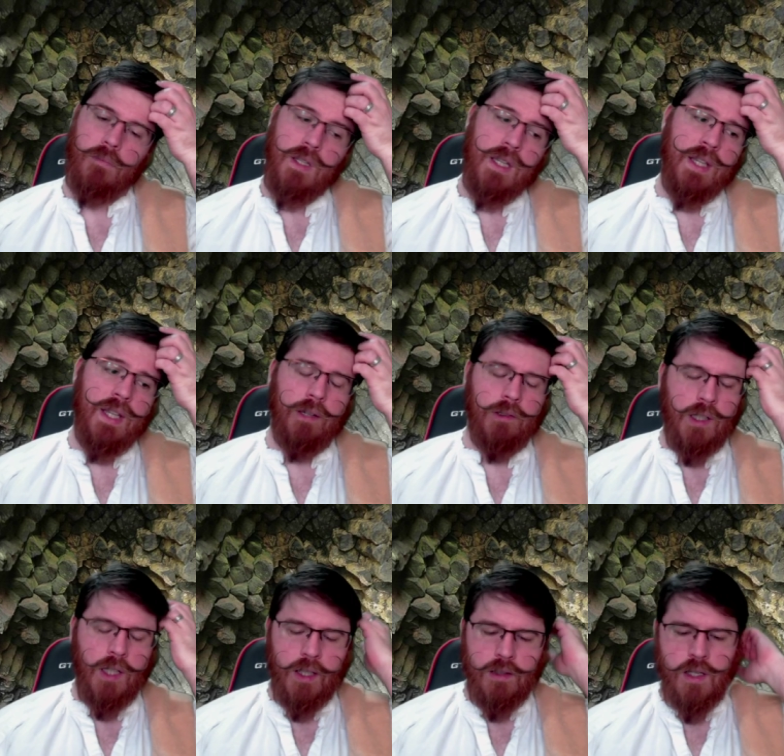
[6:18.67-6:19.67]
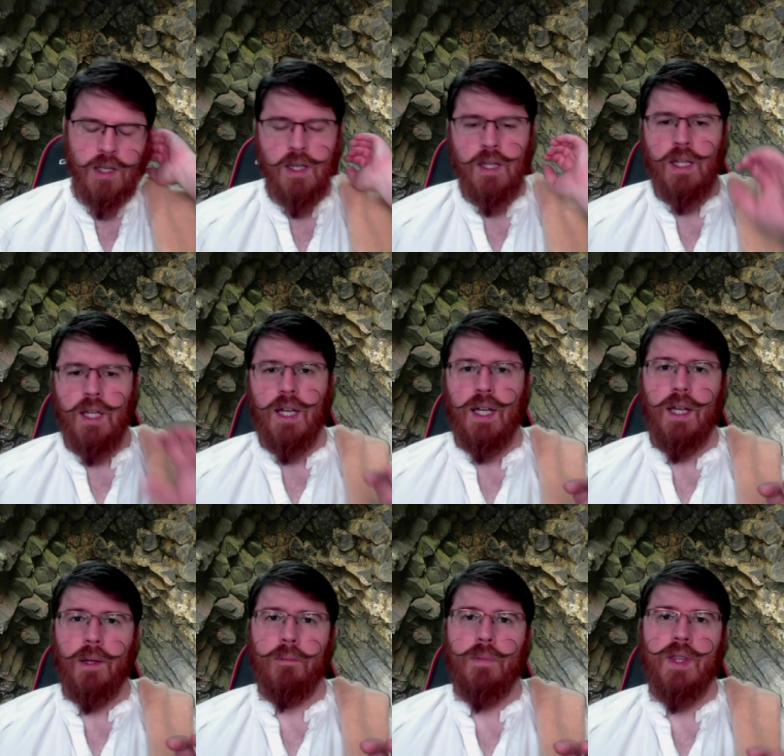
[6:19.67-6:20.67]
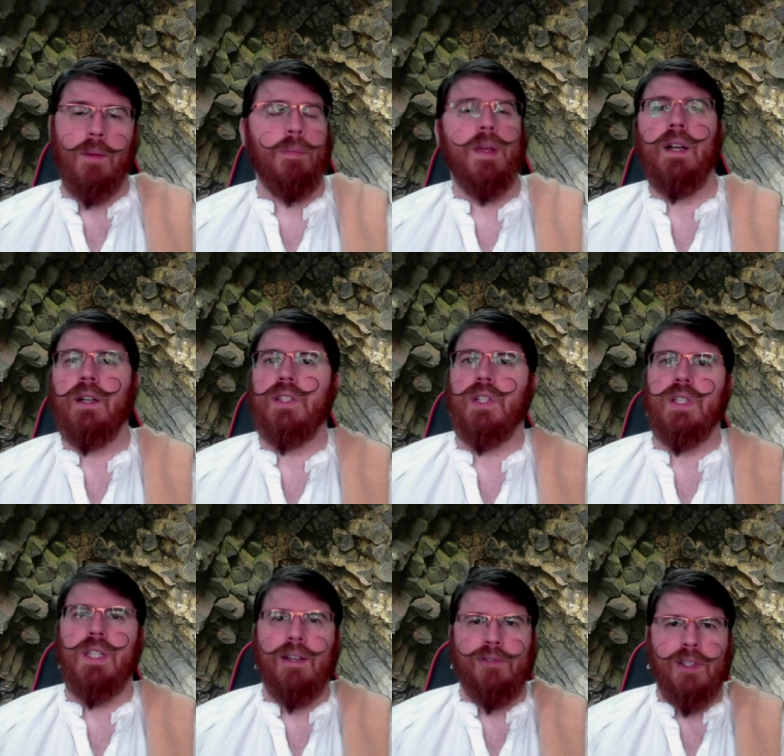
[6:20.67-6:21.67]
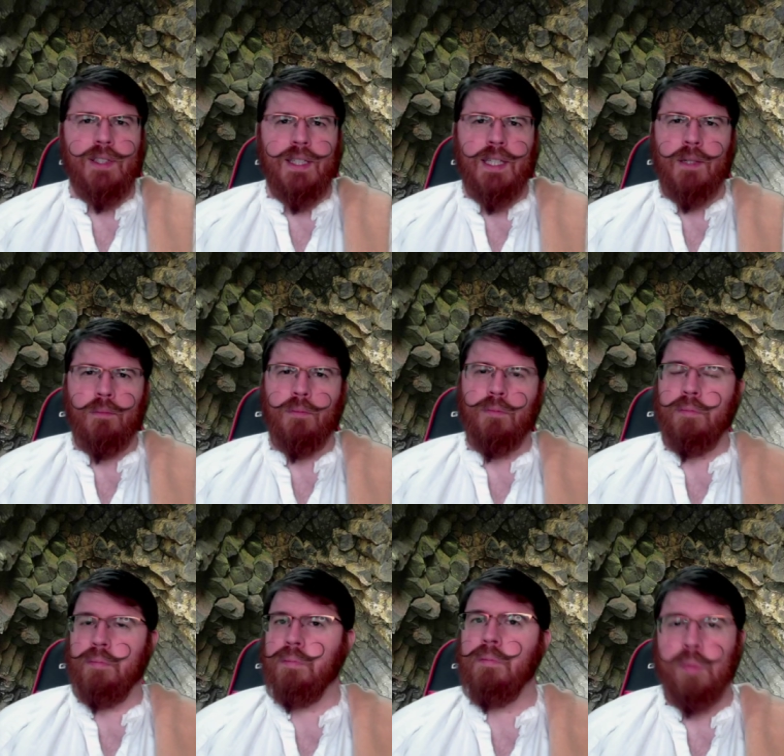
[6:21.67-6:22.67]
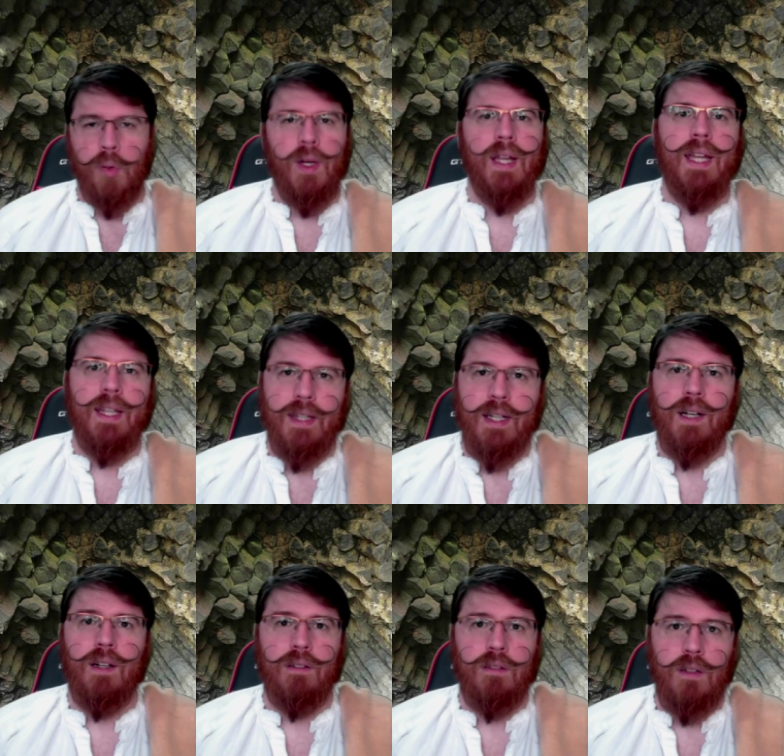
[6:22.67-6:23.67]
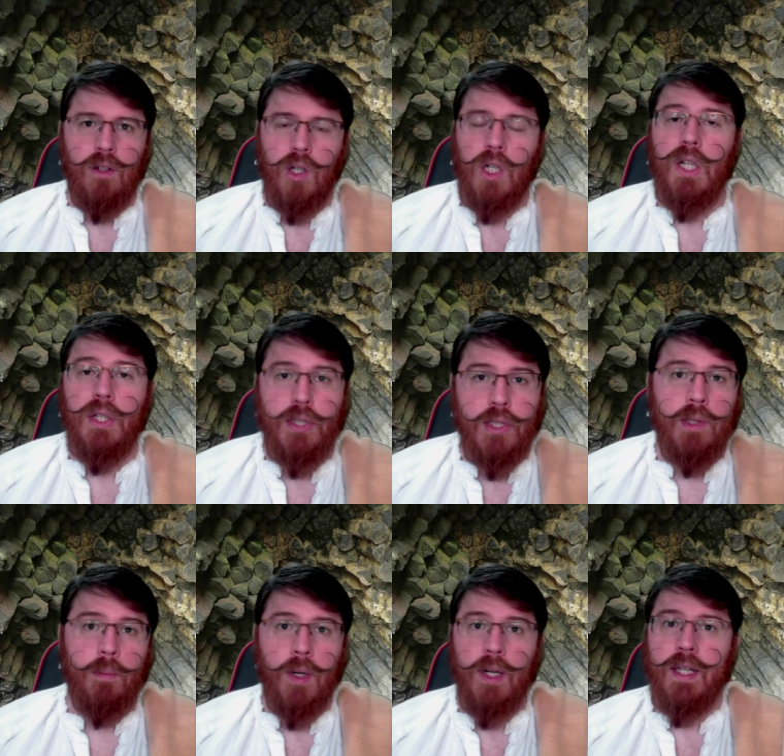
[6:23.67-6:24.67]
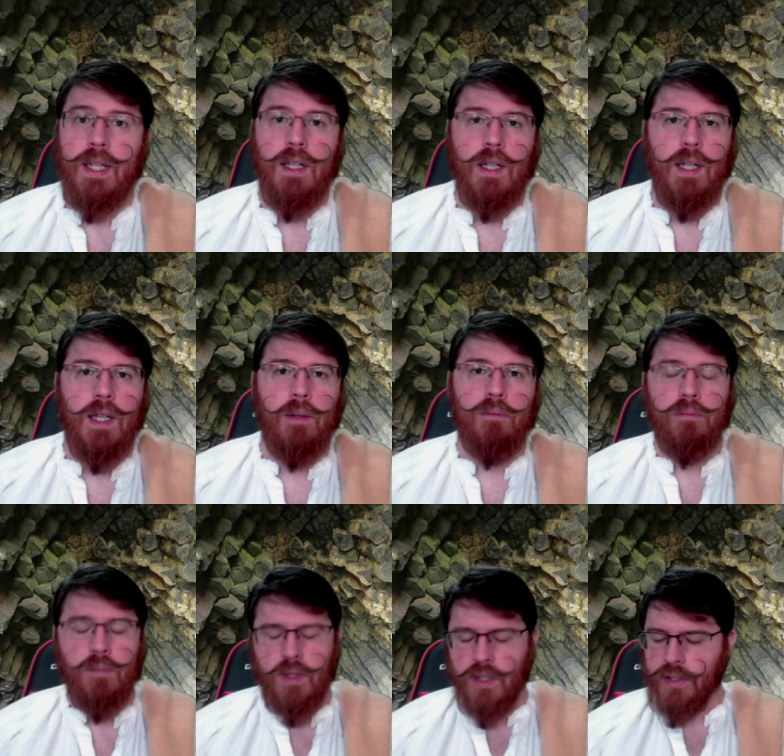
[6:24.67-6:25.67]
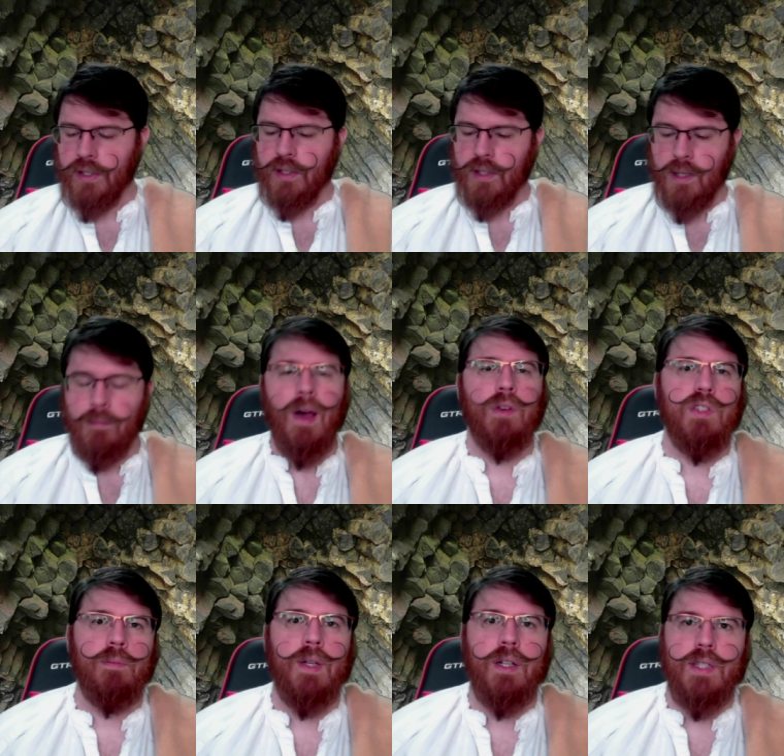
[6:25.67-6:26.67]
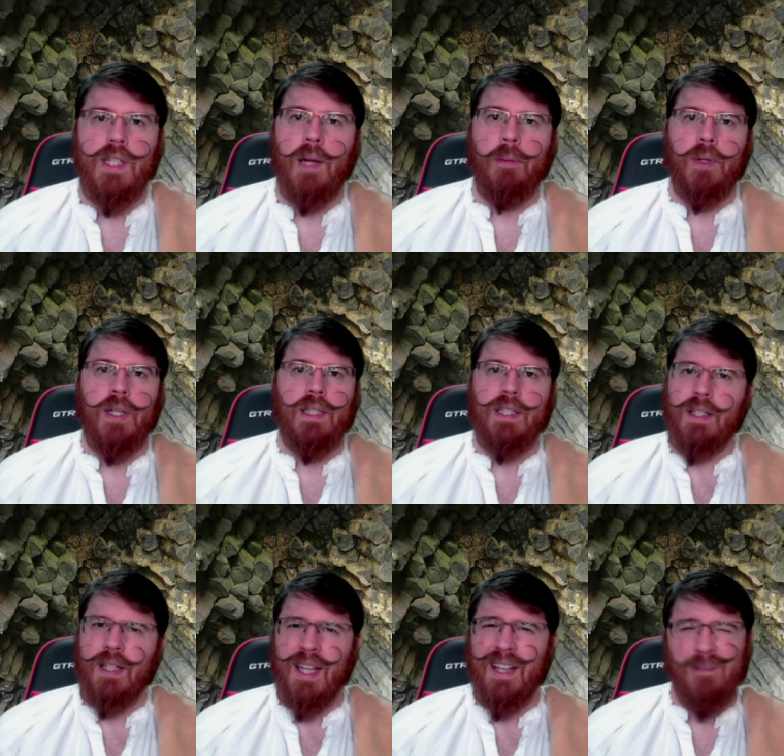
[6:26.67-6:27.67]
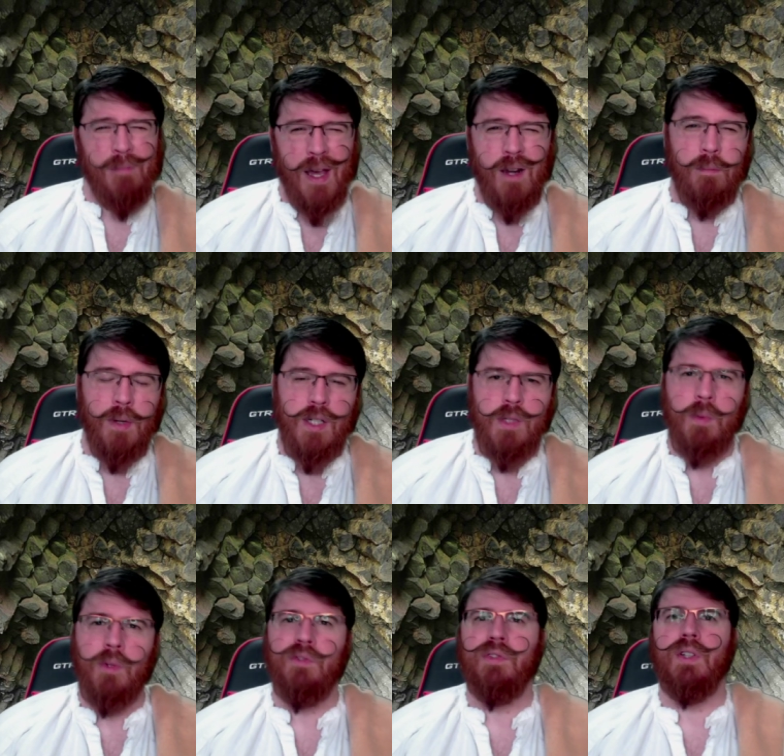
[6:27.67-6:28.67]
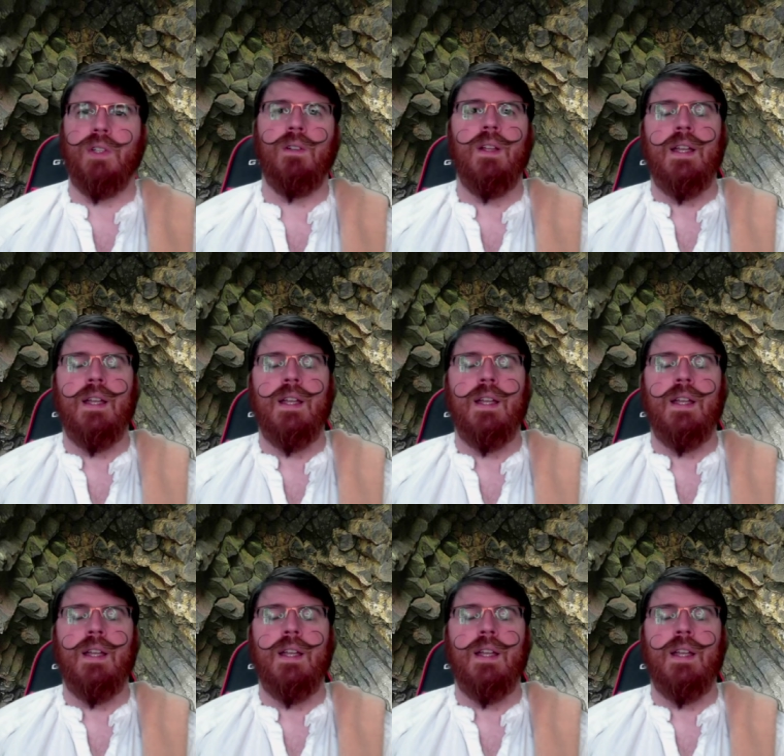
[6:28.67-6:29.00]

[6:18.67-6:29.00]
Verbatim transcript: in that regard. Um, the bitters are definitely bringing their all to the party. Um, the the amount of bitters that I put in there, again about a bar spoonful,